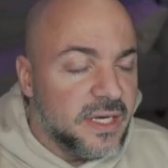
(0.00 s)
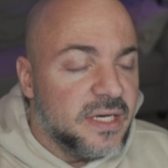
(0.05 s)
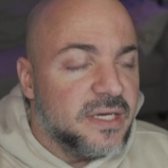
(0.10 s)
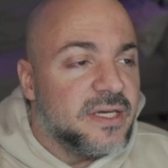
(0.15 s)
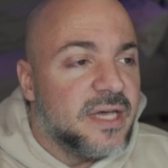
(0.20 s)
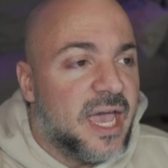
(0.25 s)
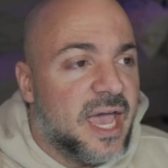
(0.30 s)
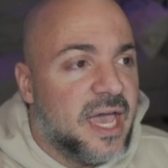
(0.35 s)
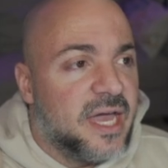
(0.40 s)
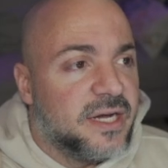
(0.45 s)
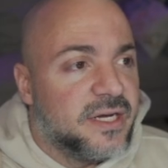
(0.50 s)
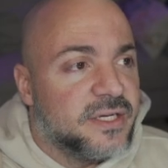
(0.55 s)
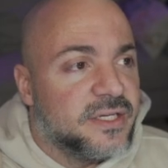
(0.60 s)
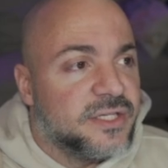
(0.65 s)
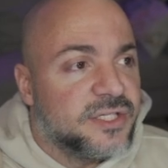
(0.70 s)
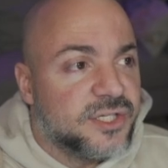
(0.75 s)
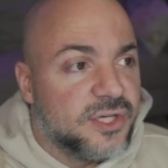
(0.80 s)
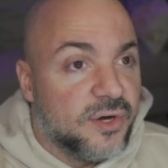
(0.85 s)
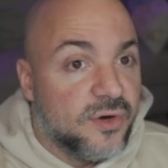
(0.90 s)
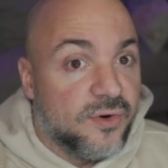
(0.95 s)
And
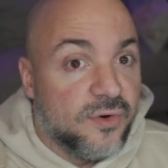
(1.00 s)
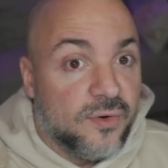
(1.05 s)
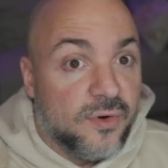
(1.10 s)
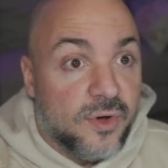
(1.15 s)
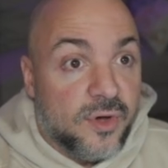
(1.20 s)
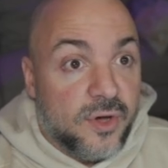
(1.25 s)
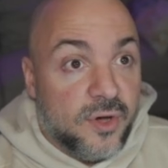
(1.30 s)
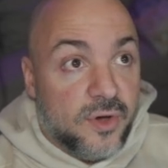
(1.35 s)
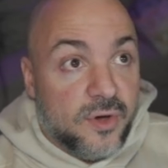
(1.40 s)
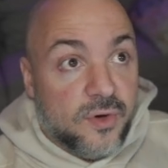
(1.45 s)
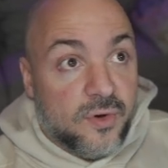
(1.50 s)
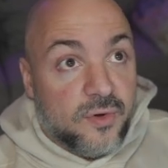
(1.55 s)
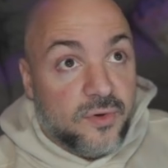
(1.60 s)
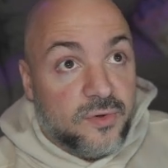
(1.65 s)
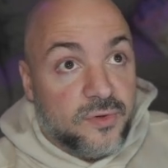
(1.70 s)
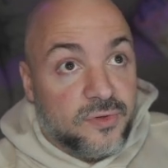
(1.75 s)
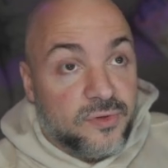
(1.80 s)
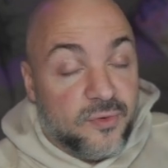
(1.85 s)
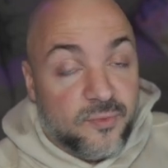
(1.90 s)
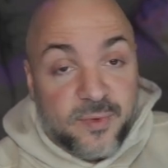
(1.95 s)
so
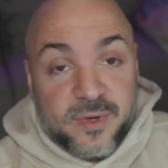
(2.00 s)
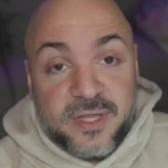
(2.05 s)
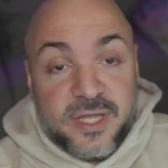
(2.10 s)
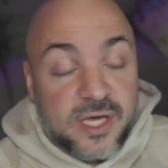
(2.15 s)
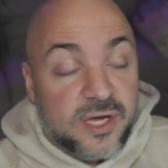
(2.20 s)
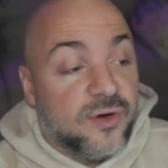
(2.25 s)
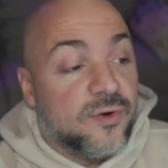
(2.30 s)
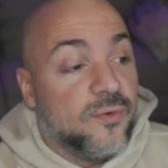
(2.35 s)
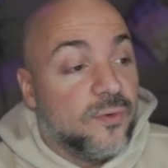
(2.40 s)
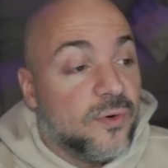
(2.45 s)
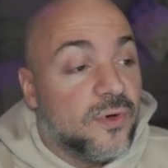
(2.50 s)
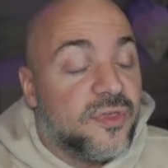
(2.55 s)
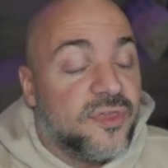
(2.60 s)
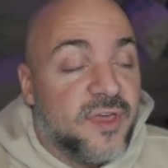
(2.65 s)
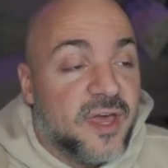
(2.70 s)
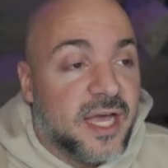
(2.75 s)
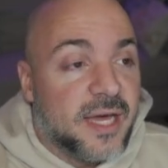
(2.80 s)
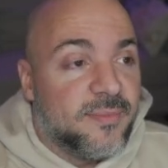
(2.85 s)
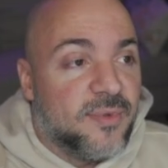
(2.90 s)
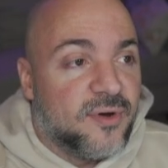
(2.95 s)
the really cool thing
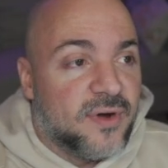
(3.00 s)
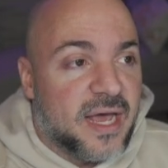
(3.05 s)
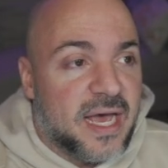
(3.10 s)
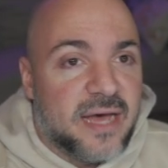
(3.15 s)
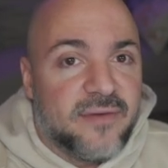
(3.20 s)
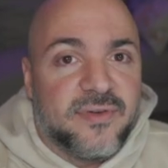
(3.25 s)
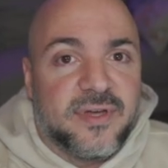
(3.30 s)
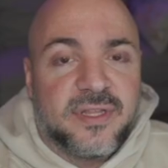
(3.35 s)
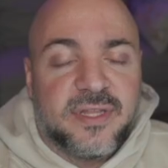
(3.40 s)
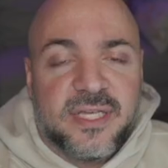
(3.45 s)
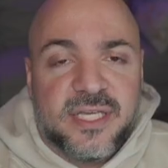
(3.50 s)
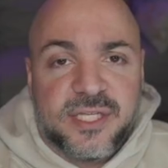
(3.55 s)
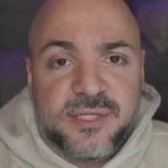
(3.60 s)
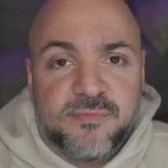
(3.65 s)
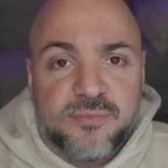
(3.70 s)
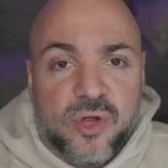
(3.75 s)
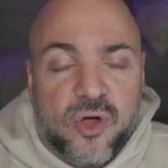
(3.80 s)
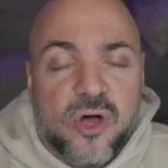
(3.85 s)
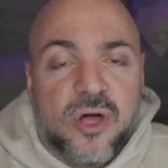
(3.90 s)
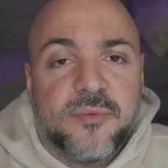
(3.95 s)
about having these
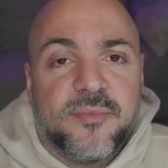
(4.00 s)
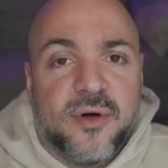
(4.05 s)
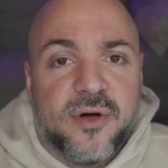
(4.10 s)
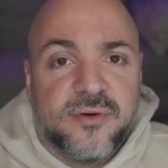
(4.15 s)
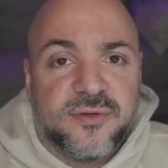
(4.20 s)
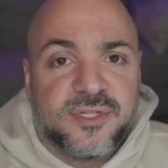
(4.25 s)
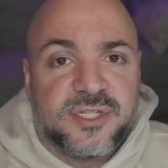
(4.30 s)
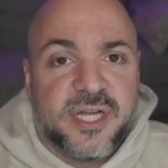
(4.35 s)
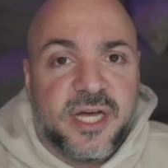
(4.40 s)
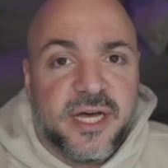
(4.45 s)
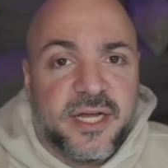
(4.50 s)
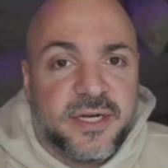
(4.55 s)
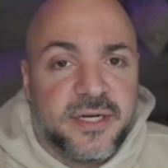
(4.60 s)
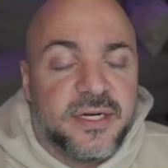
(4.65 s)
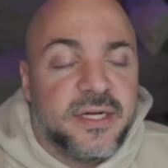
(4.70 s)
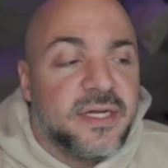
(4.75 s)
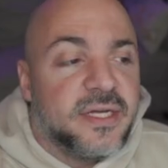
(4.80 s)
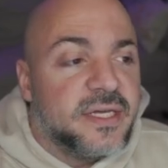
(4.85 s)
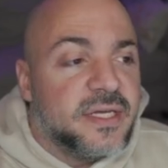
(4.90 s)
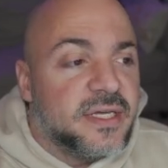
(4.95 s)
blog posts done
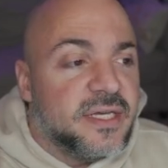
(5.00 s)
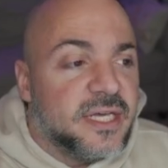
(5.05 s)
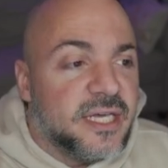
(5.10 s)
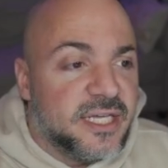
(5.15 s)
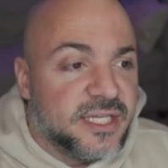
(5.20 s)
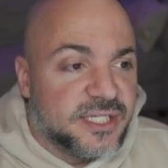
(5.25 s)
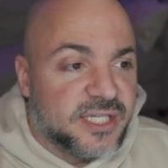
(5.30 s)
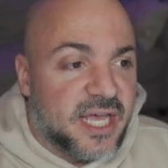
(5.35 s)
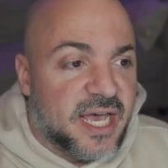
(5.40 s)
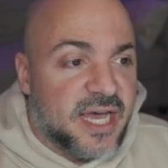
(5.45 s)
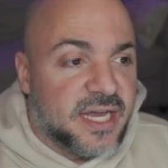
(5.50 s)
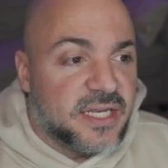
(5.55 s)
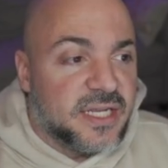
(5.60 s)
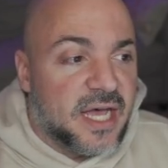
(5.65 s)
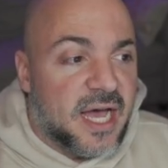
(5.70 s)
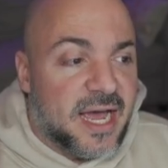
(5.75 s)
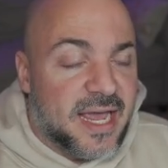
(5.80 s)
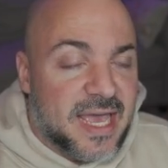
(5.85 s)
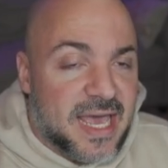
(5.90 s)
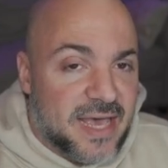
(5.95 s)
is that I
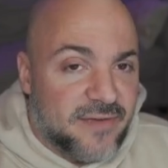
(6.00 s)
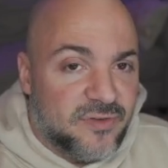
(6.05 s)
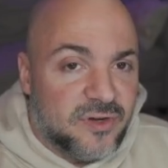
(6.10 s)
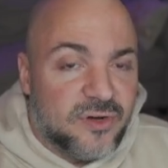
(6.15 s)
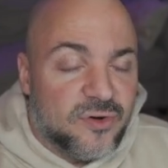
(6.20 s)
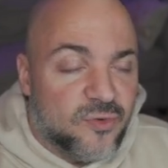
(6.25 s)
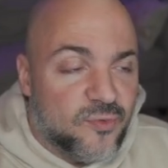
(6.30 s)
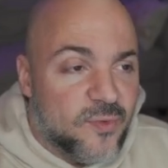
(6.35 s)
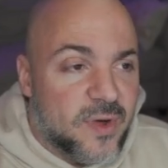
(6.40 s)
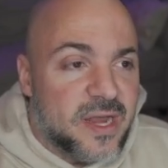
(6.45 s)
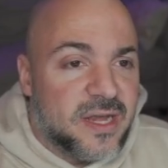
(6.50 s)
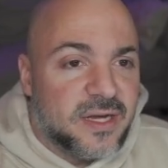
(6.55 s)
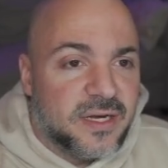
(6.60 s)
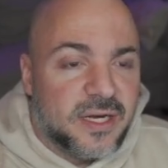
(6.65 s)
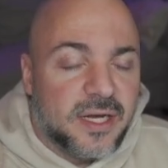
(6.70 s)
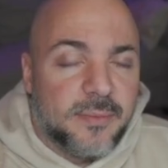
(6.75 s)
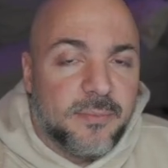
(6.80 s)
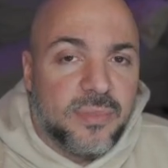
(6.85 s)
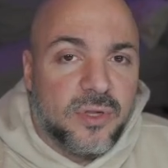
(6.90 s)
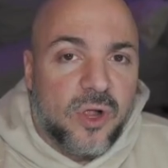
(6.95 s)
haven't written a
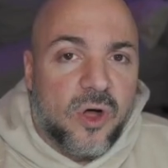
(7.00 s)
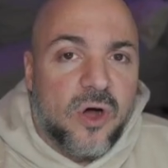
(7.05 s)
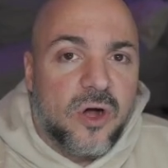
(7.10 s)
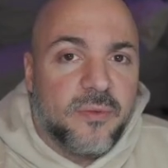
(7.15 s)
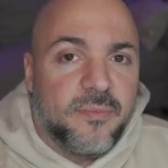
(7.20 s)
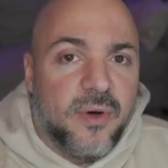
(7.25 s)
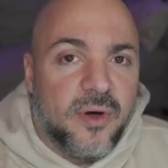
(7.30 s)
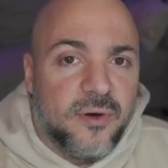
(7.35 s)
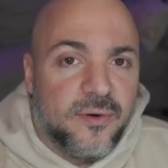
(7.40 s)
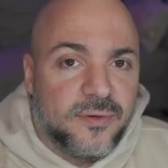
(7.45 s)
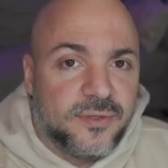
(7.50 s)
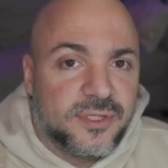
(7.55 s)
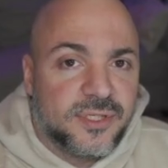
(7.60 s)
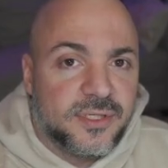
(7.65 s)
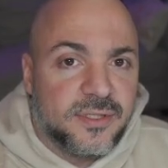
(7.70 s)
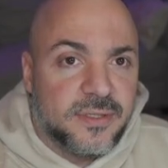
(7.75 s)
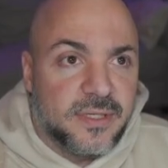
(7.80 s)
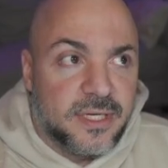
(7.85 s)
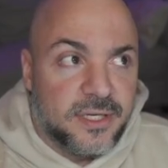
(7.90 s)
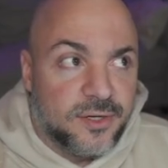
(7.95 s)
blog post
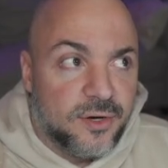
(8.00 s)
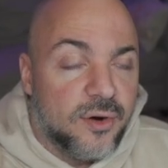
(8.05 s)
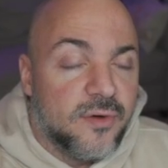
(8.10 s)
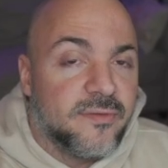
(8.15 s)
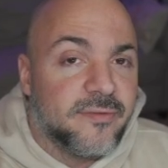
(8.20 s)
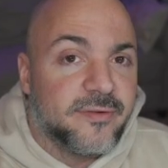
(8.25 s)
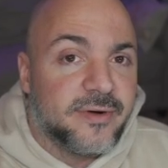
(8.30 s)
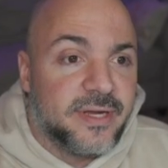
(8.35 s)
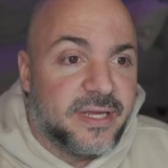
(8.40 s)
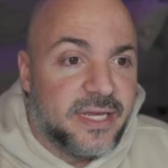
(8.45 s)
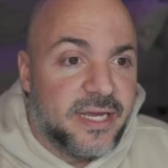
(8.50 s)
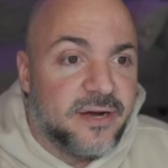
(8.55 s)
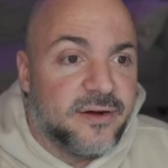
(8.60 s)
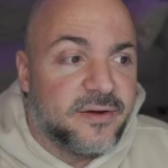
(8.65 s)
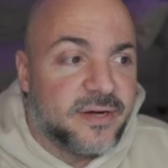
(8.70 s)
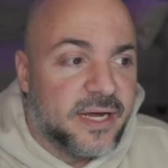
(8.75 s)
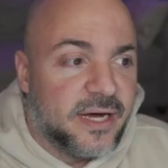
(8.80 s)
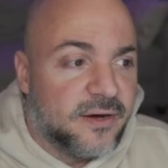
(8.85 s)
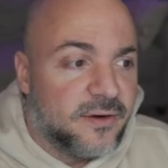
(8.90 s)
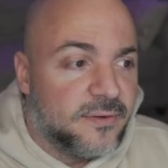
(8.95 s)
in over a year
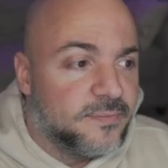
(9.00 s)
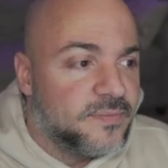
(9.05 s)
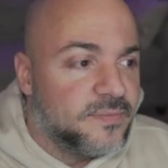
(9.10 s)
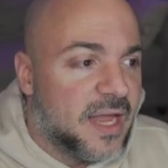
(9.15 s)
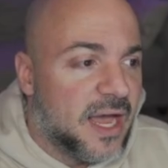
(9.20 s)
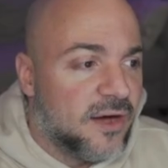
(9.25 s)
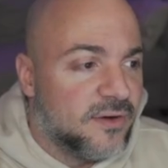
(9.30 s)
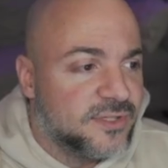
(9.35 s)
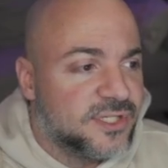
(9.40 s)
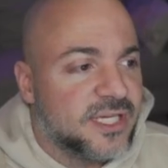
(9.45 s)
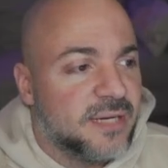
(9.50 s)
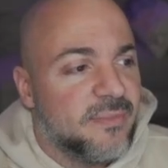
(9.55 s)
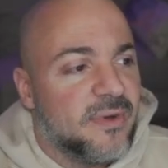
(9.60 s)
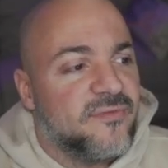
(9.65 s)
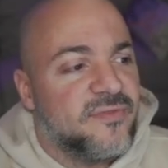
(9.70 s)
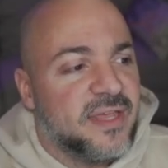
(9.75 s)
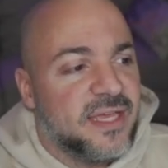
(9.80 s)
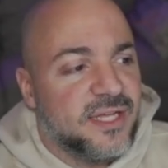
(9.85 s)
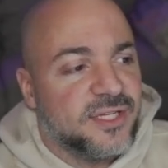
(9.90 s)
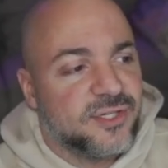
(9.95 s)
now. Now, some of
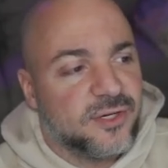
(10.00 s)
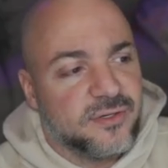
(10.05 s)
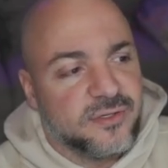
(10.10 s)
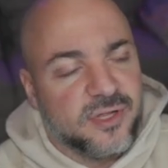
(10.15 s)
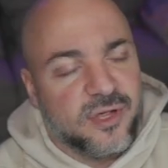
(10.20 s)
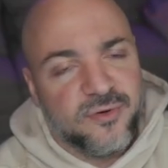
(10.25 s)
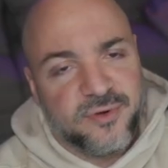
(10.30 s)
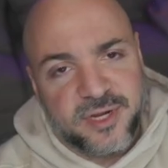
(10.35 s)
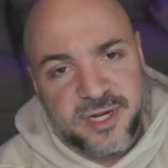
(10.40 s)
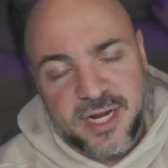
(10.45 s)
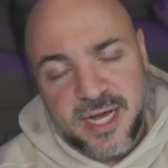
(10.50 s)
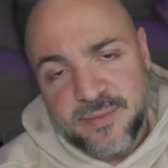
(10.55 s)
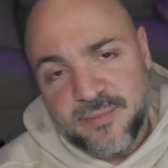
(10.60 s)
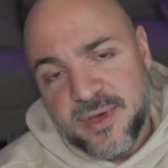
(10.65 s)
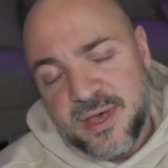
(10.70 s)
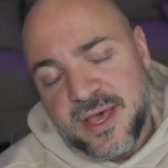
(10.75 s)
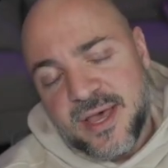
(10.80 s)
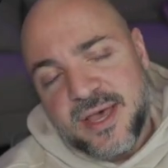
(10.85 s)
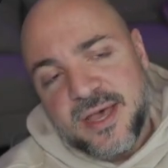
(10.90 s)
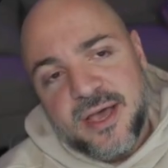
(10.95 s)
these are loaded up.
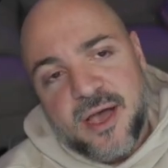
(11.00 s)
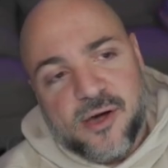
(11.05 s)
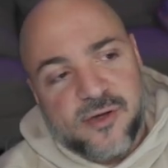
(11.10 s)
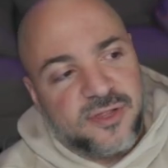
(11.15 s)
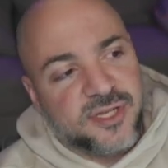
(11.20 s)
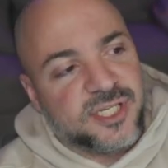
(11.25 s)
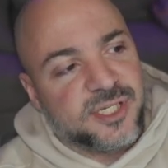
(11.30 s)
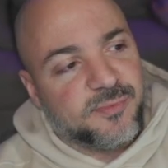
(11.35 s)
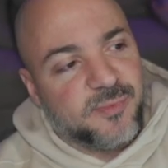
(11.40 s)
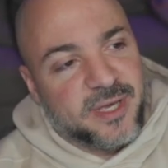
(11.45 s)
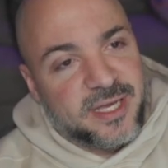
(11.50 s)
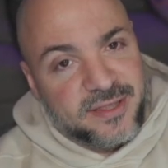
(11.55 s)
I'll explain this